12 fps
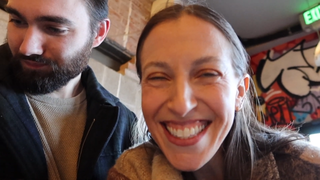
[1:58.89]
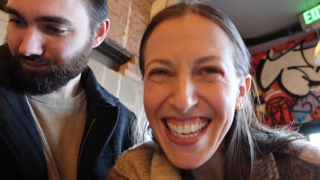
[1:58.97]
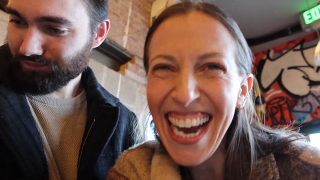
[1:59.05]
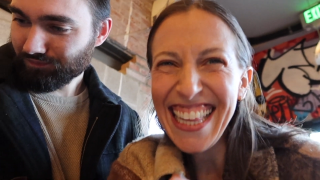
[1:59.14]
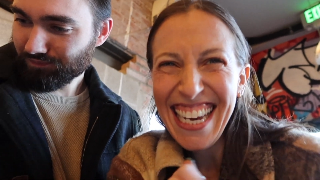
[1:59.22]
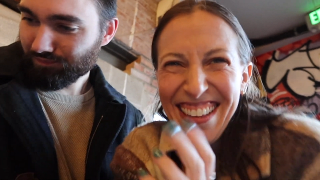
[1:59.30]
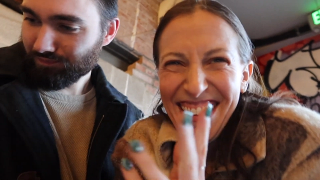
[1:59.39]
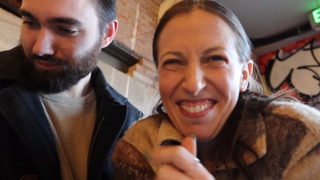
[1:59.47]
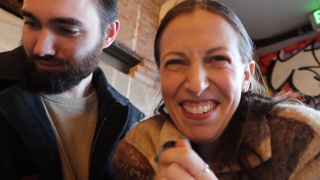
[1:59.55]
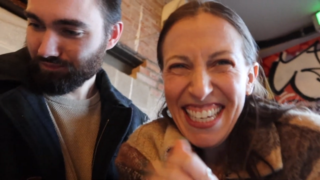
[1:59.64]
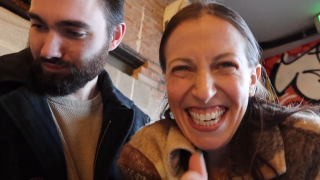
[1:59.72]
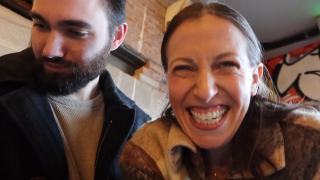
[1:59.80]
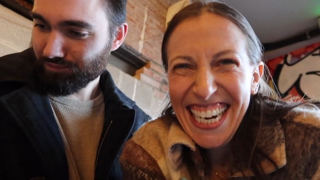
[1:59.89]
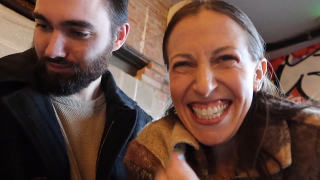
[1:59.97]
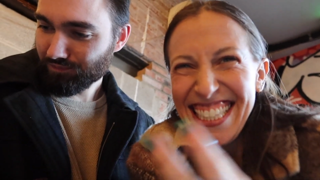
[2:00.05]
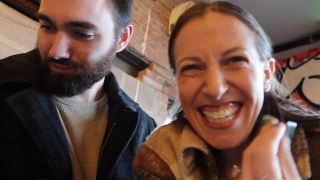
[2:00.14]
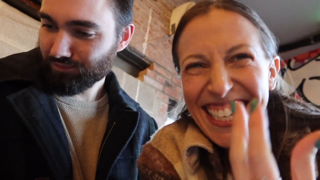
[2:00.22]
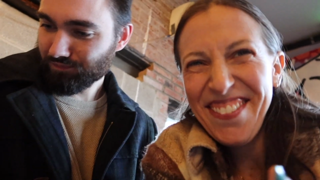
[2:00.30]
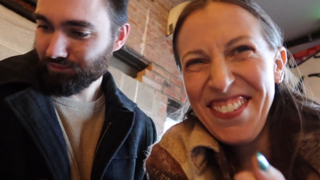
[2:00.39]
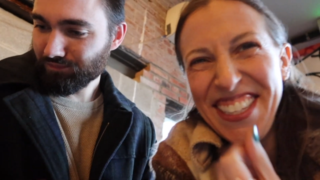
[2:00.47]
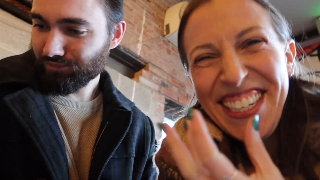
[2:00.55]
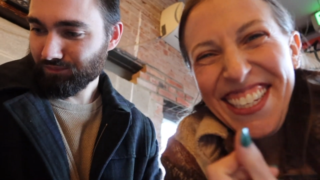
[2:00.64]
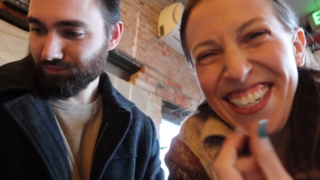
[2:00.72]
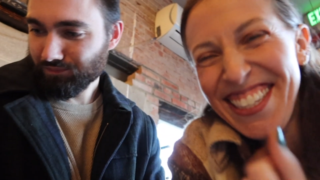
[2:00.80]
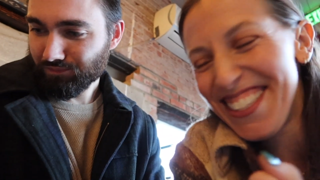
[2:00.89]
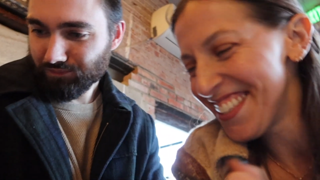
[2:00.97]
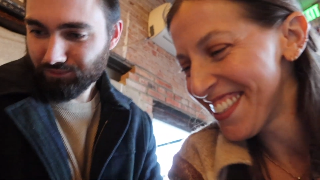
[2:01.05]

Speaker 1: No, I think I'm gonna get a cocktail. Feeling a little,